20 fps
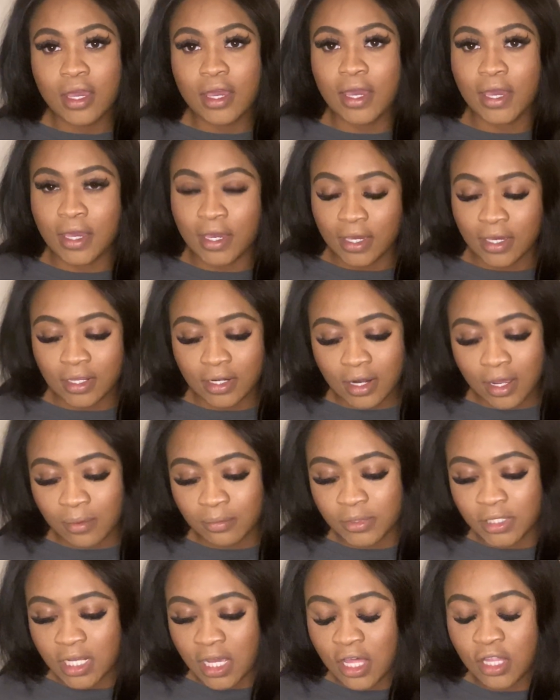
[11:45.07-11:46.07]
And
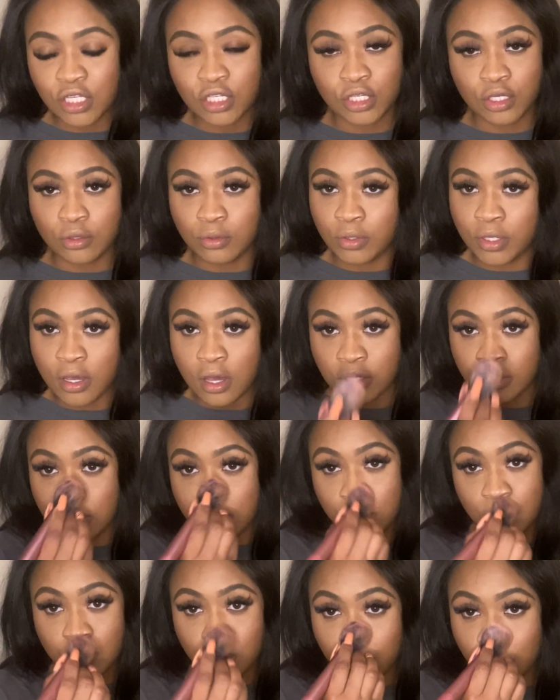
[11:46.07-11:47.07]
I'm telling you, y'all
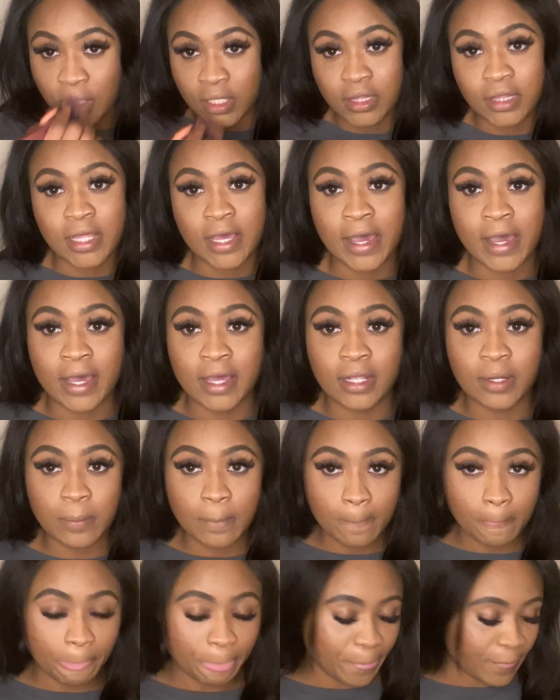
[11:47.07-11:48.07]
don't want that.
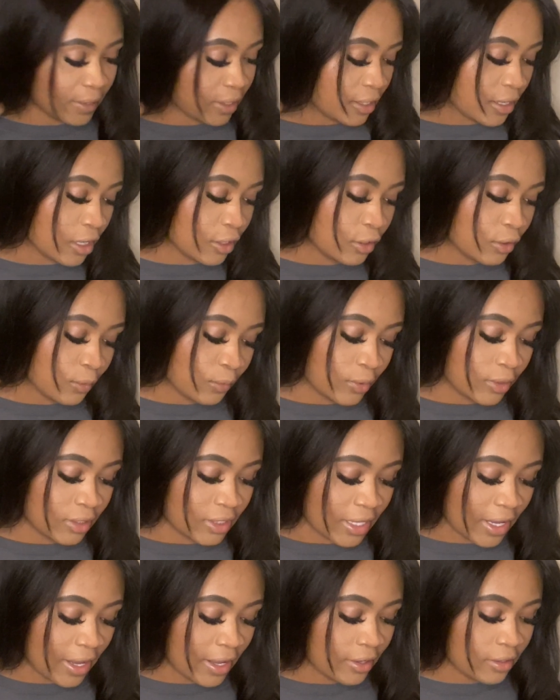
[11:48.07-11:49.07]
Y'all don't want
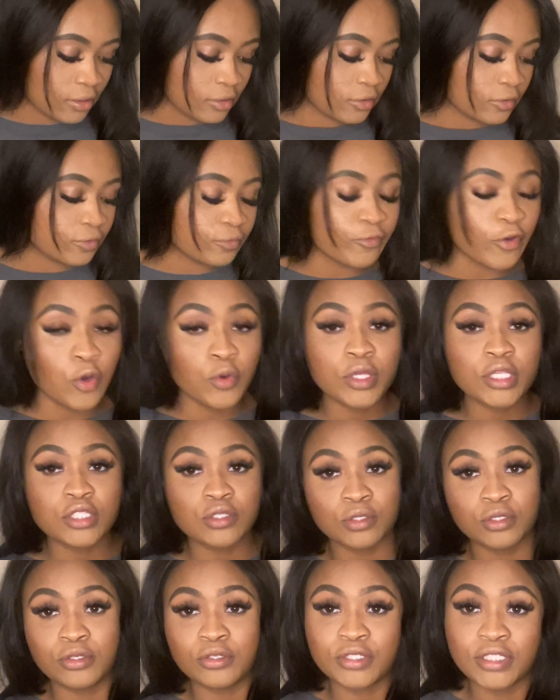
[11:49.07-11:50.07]
that. Focus
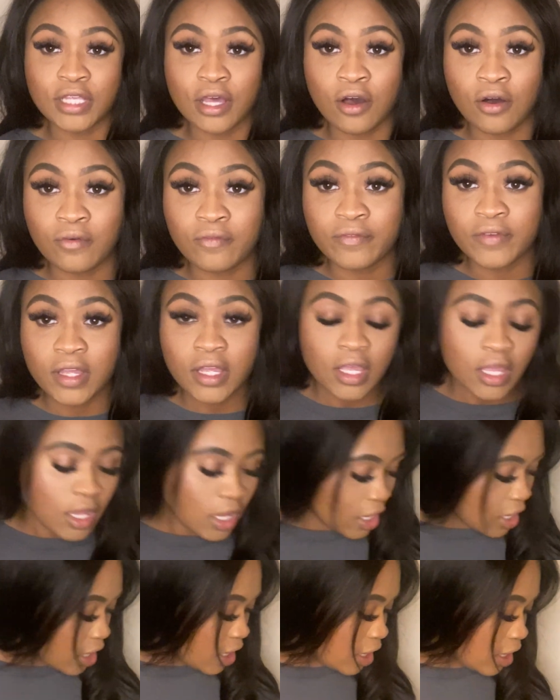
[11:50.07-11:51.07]
on yourself.
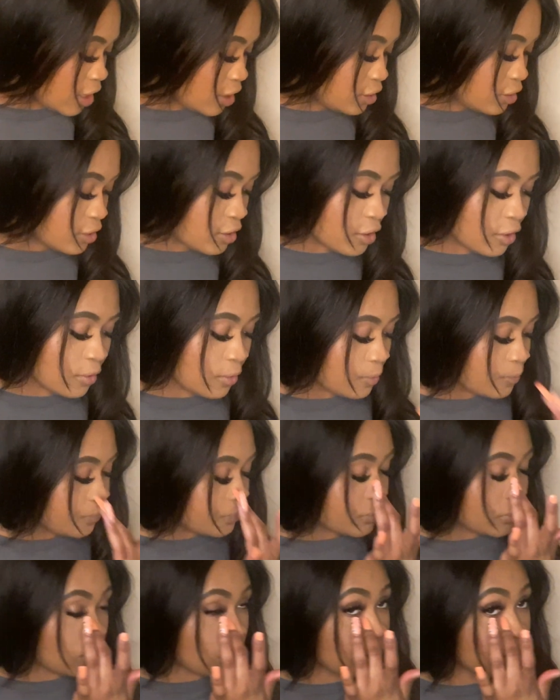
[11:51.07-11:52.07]
And you know,
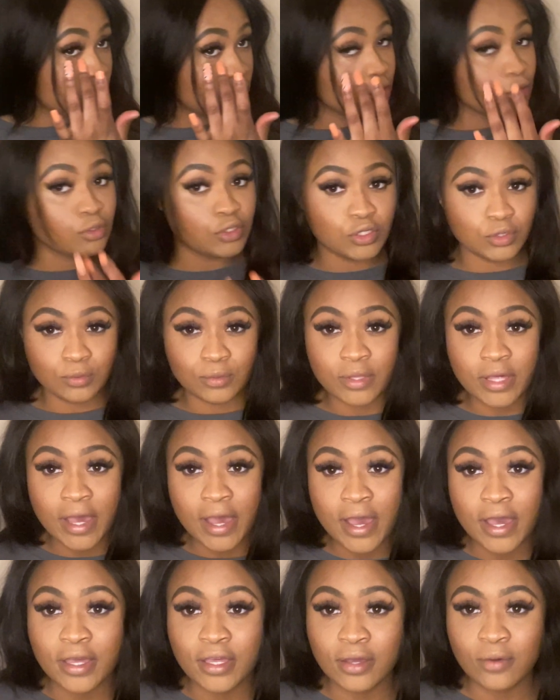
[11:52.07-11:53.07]
once you do
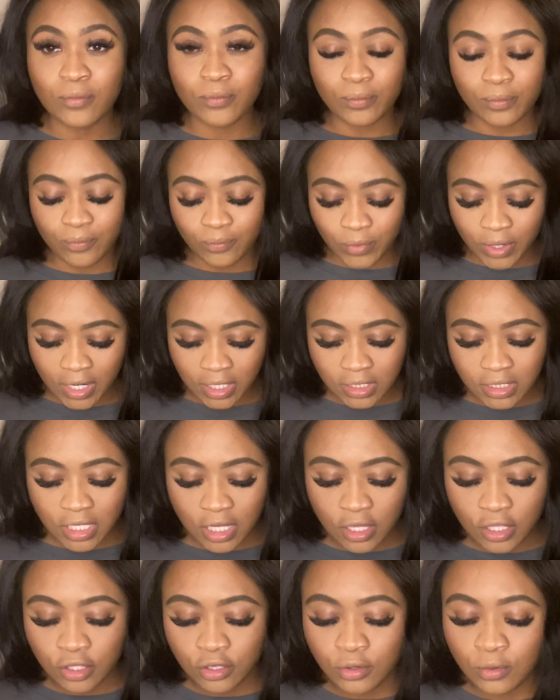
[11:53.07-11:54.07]
that, when I
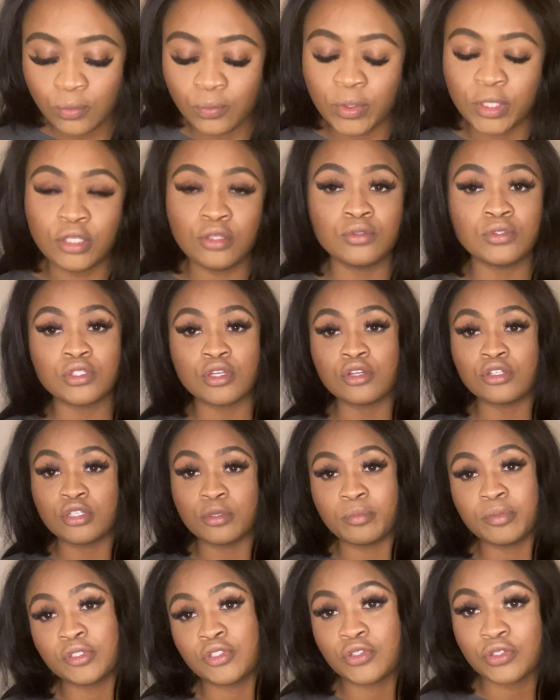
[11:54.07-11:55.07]
tell you, when you start to
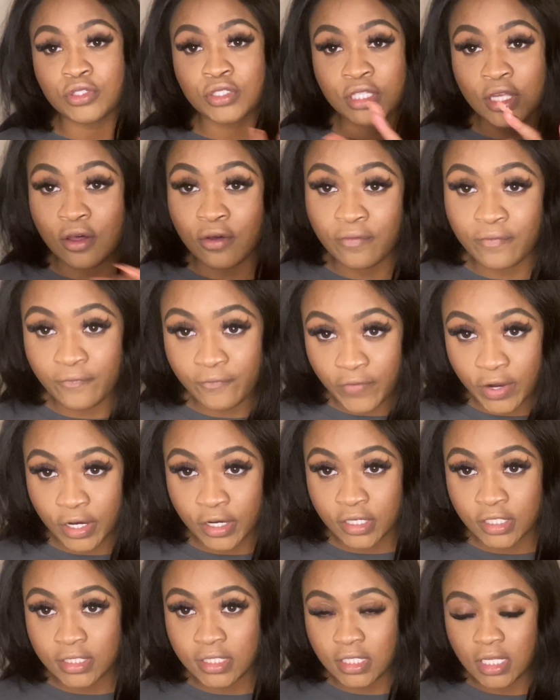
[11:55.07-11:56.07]
put yourself
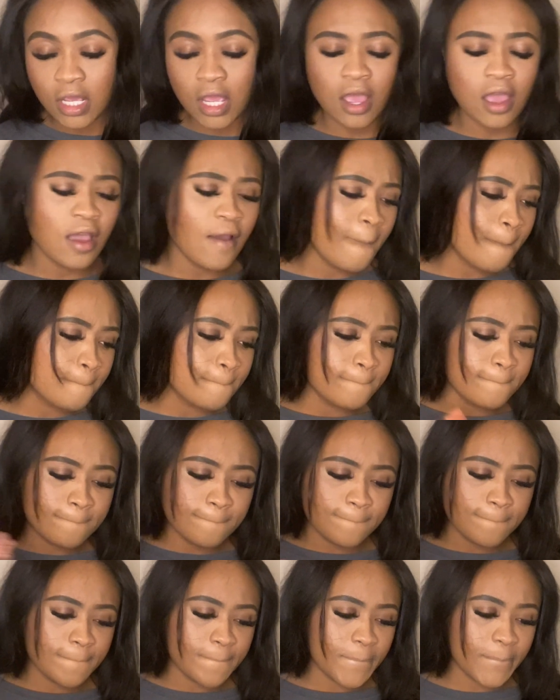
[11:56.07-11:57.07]
first,
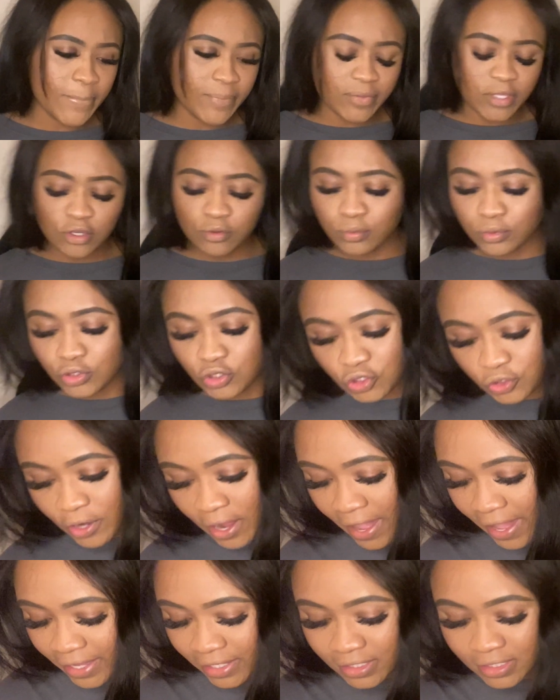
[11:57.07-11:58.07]
you
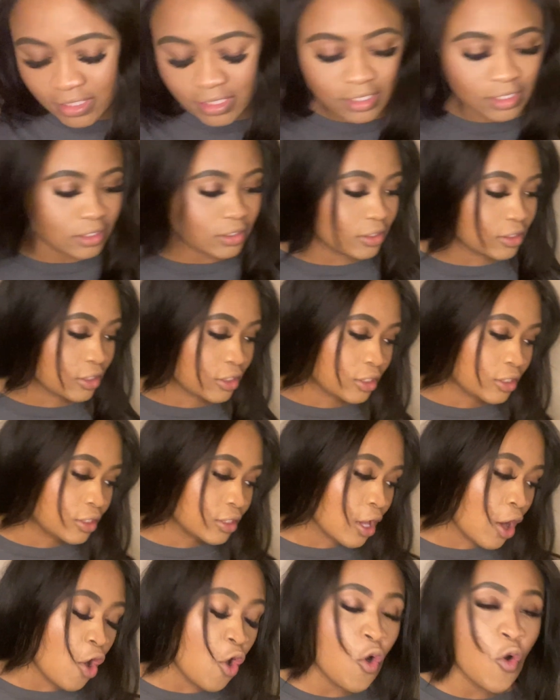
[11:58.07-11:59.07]
attract
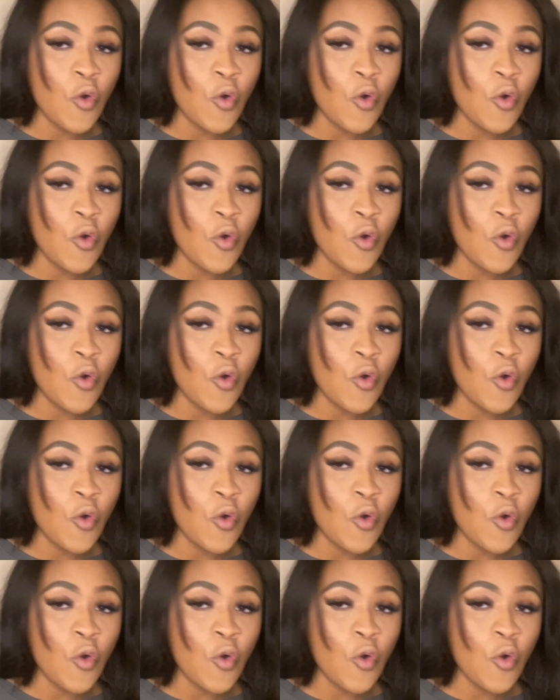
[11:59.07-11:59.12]
so